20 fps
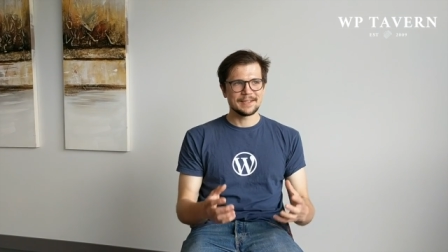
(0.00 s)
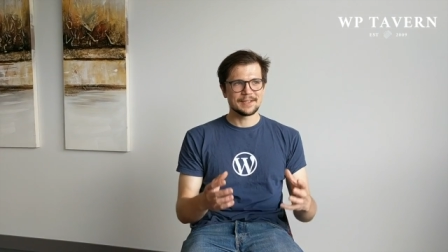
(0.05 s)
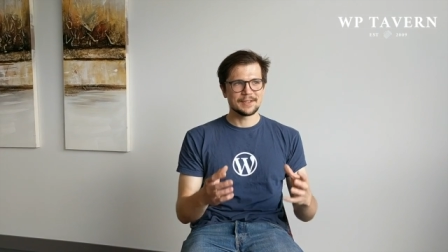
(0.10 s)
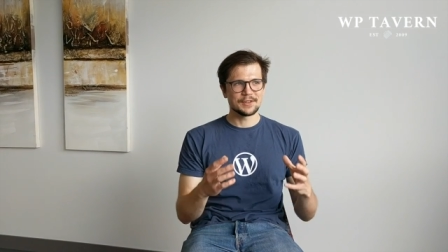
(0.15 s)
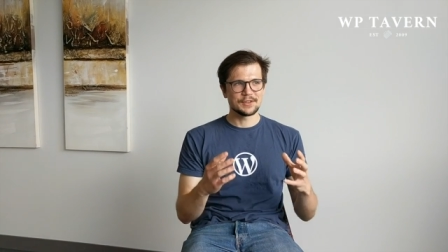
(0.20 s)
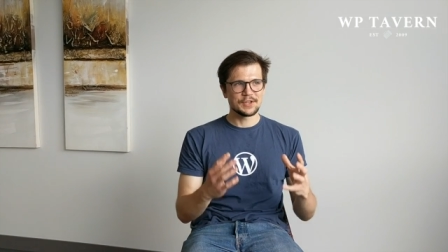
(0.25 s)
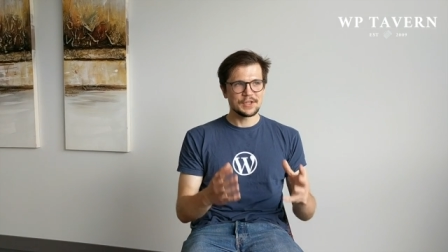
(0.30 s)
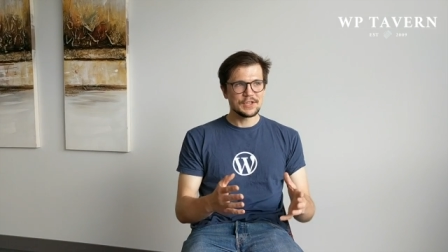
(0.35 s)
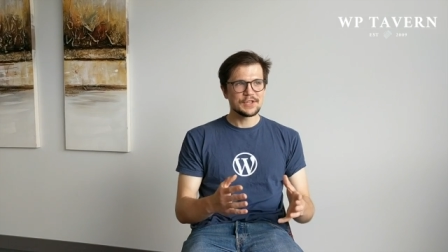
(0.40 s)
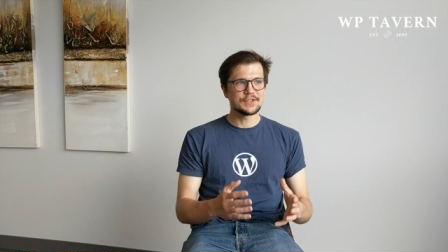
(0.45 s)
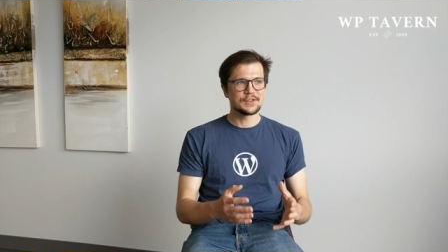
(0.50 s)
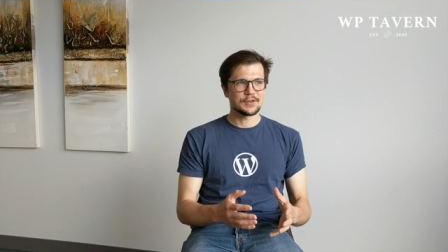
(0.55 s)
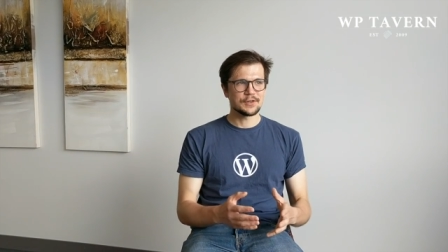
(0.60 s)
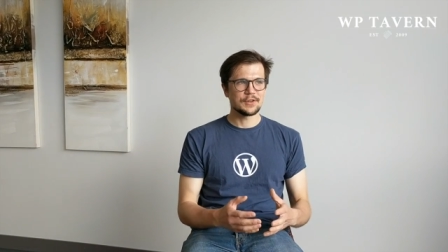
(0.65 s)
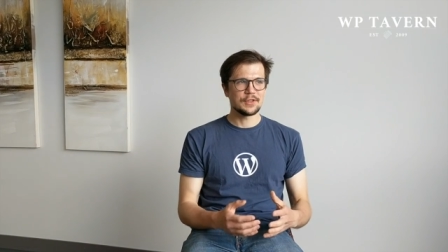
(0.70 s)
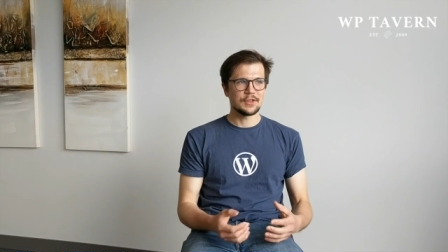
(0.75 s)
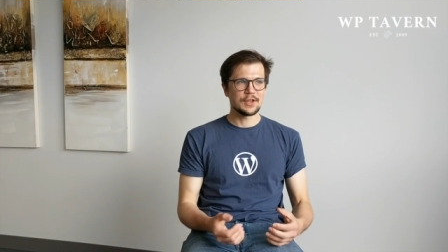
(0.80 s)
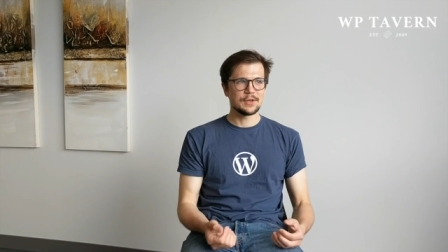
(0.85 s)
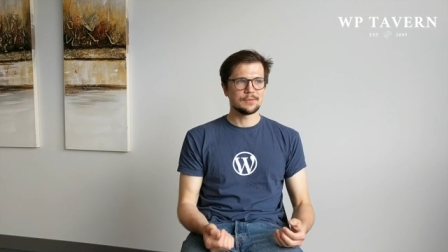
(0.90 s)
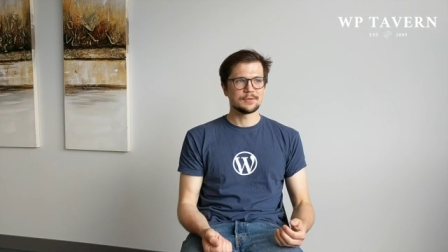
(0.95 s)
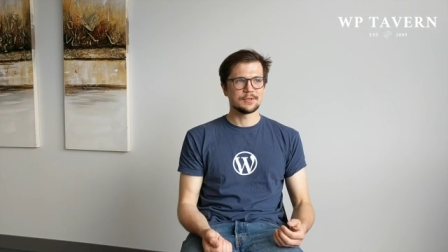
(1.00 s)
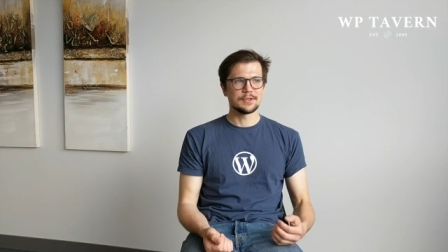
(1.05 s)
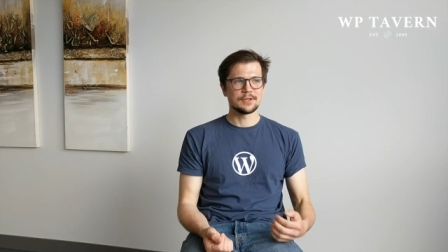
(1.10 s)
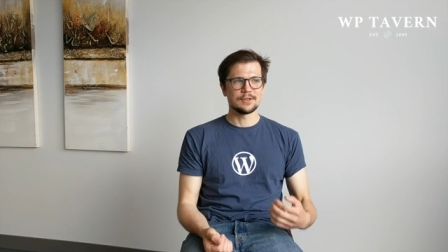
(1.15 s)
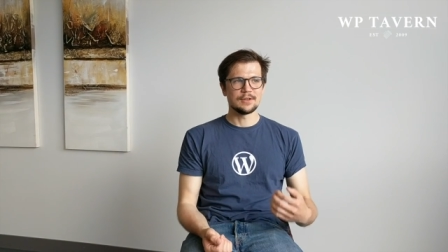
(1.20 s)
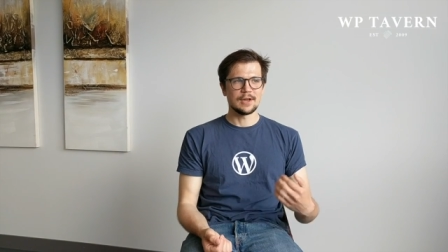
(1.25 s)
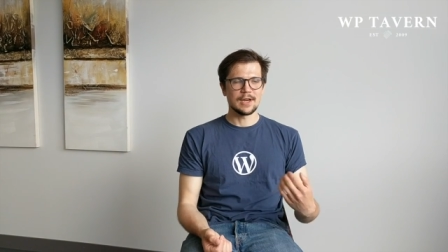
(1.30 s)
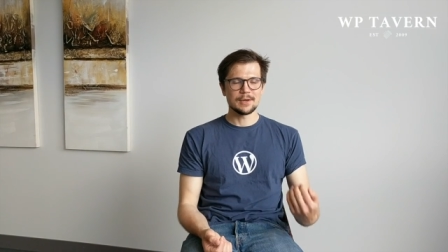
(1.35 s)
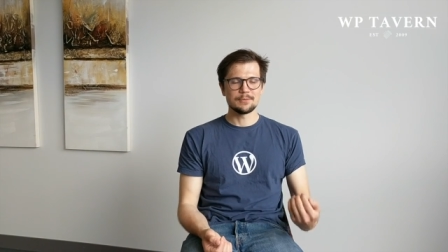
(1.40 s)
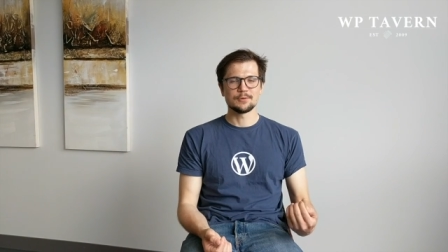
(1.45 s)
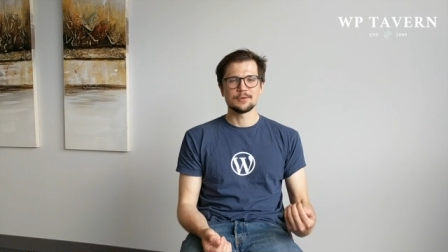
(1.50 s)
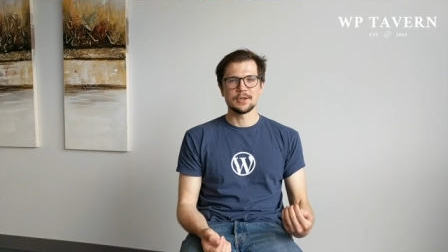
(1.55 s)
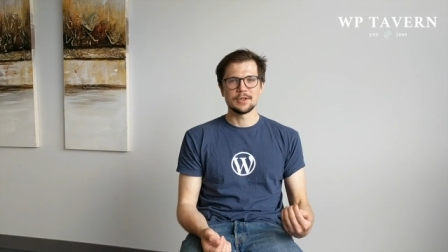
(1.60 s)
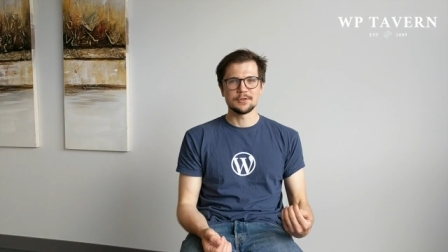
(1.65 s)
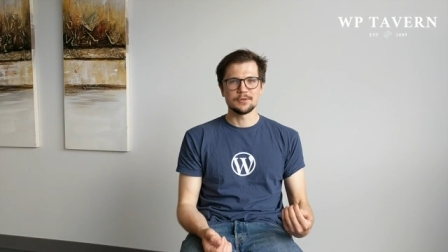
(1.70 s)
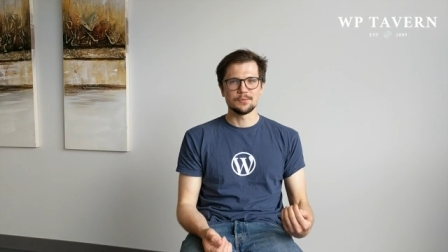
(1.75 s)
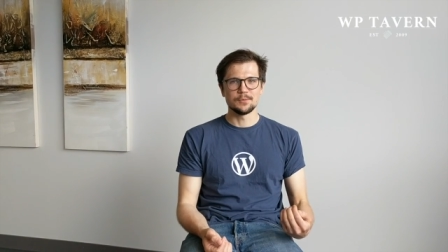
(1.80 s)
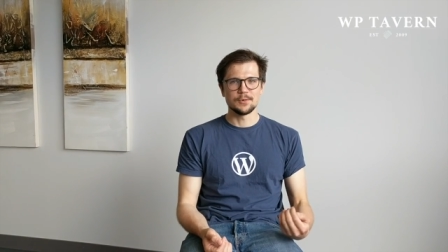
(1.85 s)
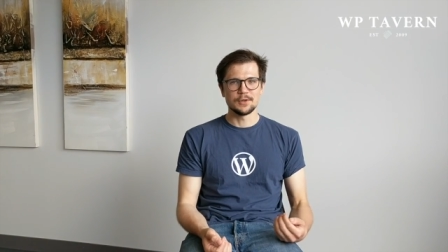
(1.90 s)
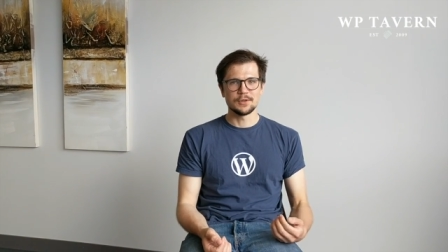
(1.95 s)
these are themes that I'm trying
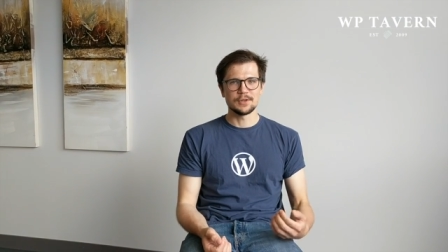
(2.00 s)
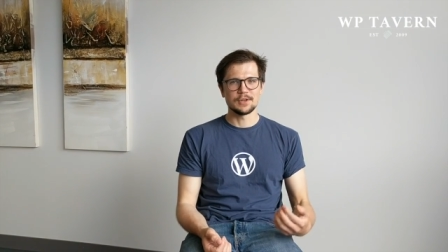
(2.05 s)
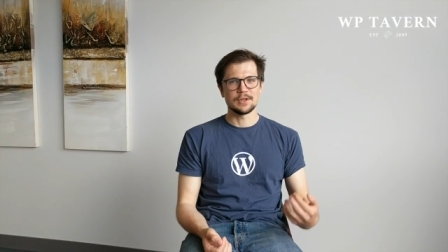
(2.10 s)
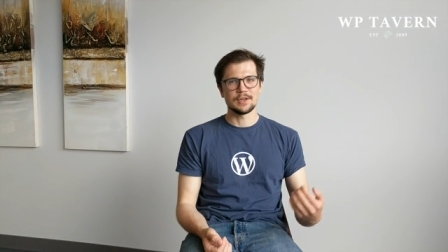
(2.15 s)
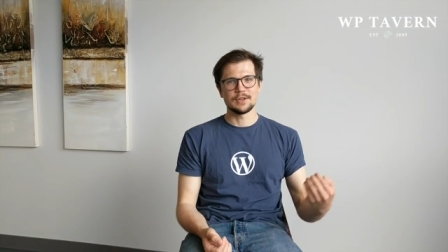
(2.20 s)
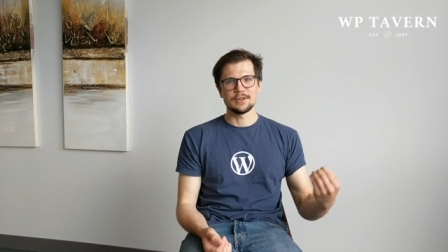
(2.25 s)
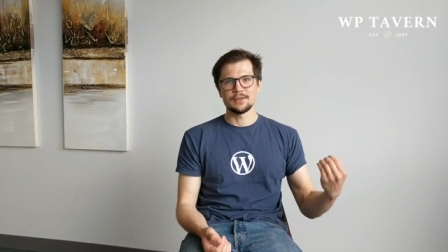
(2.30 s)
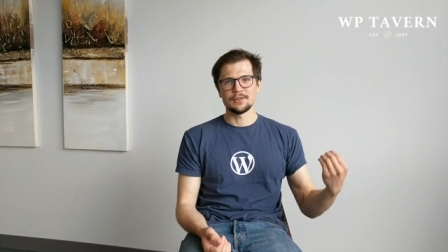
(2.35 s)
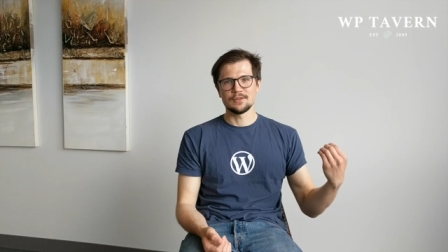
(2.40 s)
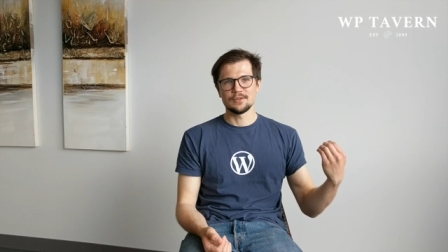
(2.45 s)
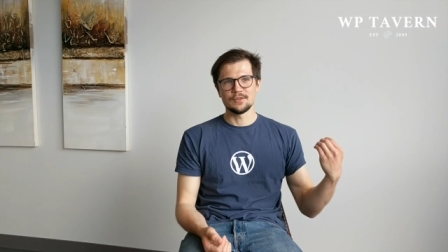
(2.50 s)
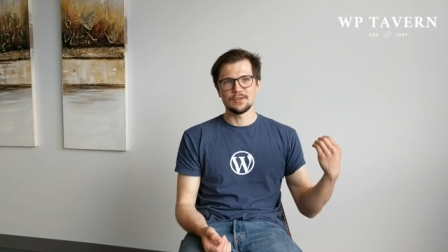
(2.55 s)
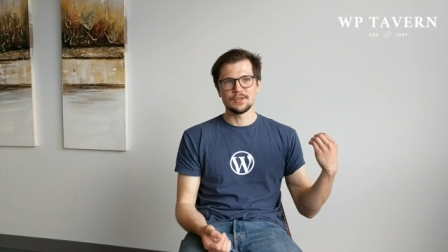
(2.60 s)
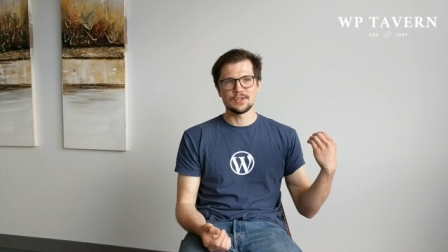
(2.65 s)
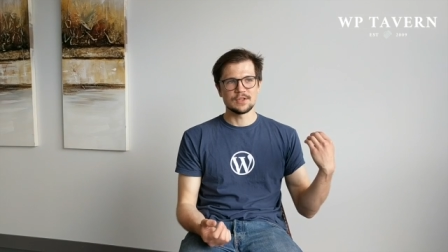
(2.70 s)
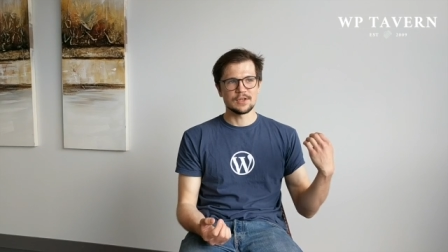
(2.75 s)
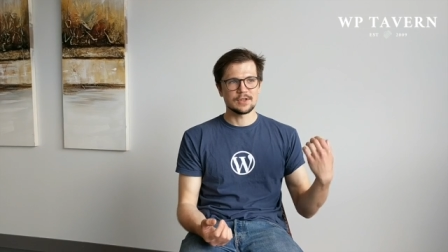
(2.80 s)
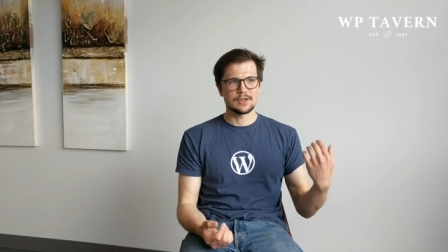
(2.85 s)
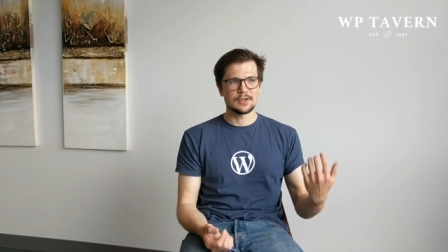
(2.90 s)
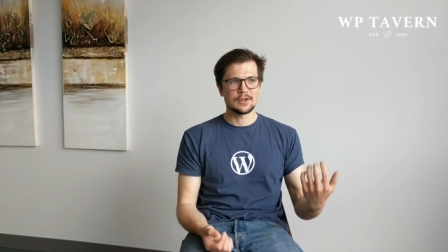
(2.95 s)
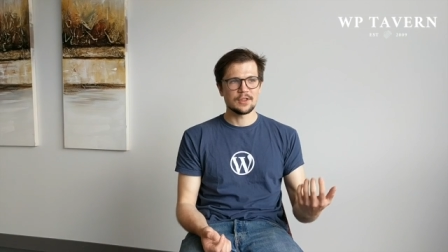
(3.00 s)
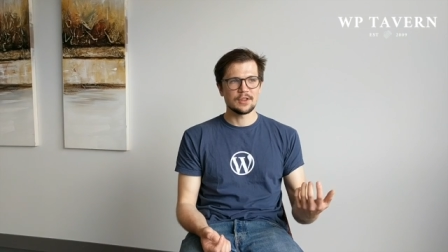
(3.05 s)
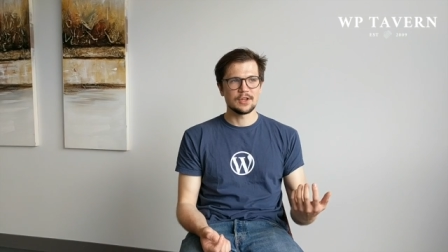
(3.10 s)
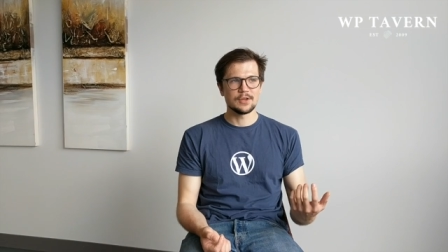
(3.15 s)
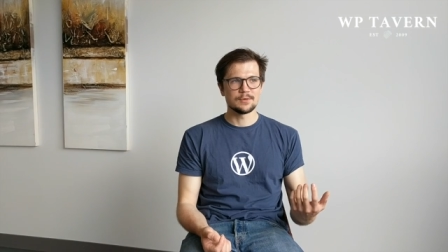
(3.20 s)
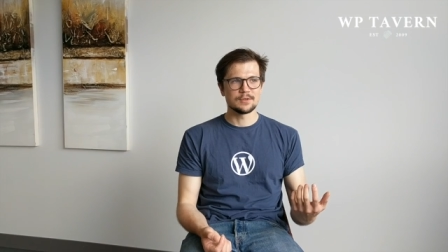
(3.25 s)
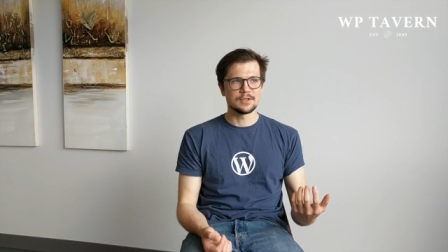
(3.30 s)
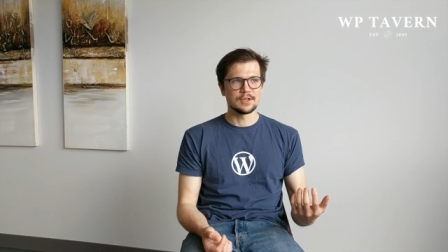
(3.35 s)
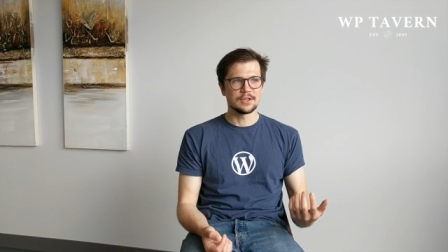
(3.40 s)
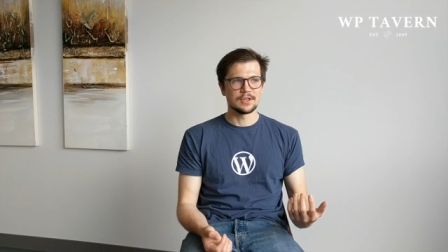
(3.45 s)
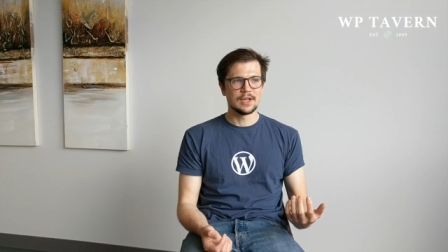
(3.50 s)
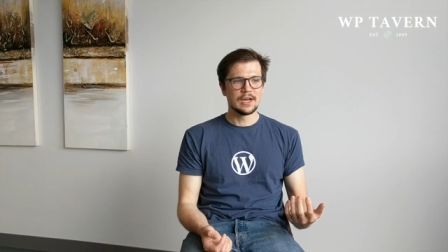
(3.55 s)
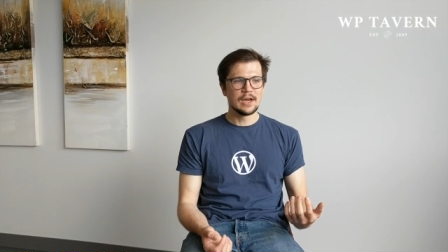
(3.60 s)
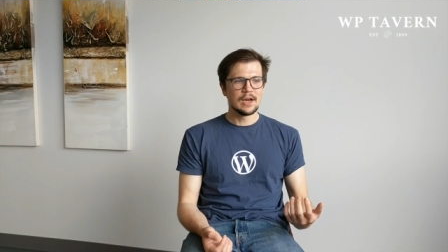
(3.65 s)
to build, and these are themes that